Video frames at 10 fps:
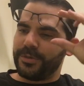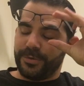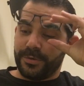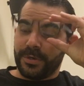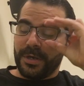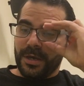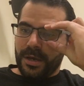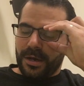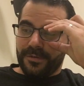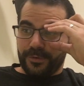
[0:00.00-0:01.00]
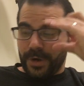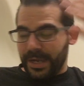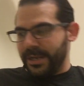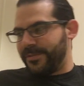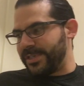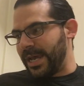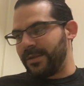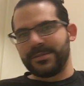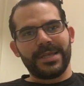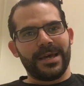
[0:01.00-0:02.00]
to a variety of
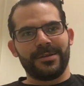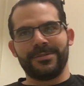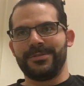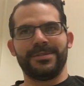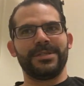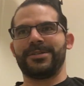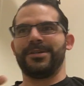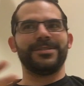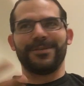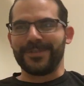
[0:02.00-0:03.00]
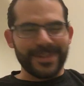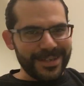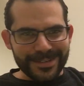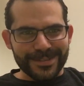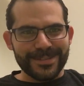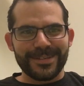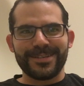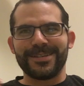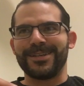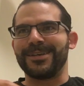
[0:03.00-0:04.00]
channels that discuss different things.
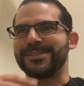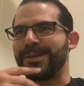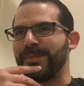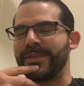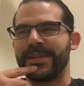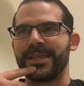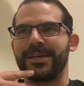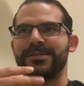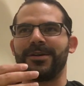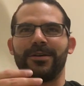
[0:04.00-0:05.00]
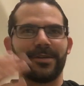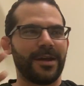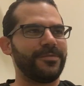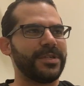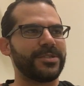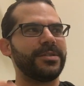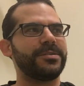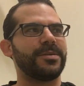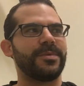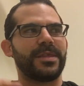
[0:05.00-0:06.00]
Some of the things are nonfiction,
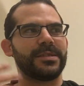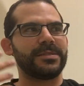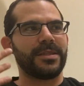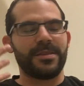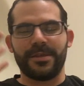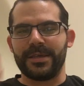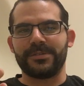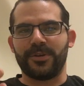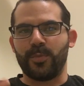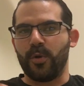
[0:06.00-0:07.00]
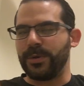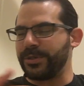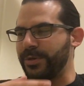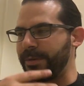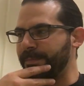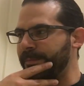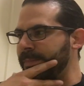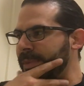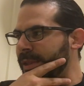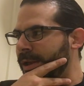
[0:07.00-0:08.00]
some of the things are poetry,
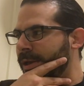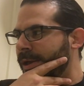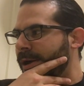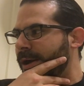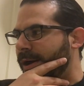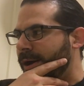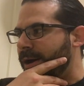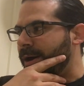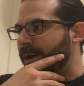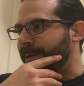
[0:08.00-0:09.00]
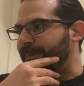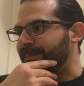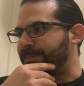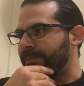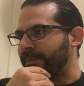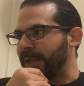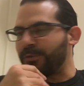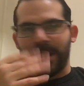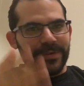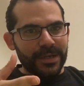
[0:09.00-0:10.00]

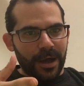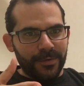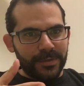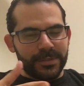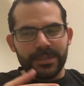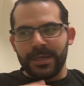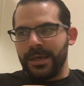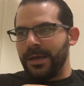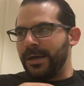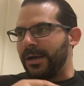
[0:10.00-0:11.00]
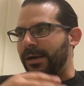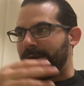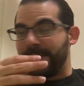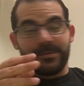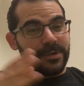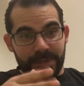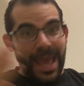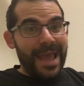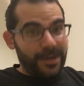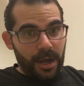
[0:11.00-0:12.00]
graphic novels,
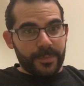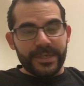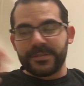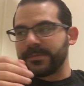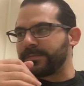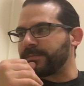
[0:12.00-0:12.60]
and comics.